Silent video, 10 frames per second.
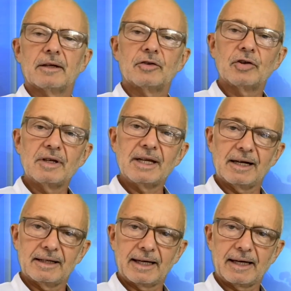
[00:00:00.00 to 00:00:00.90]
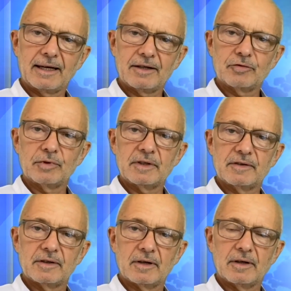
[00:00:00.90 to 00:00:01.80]
Denis Alcaraz, who
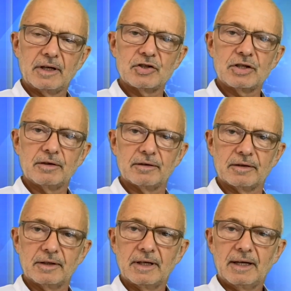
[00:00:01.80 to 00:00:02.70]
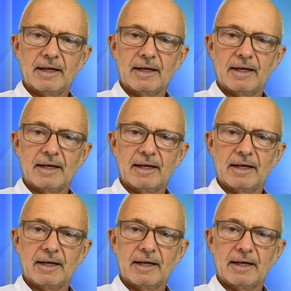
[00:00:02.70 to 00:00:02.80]
is an engineer.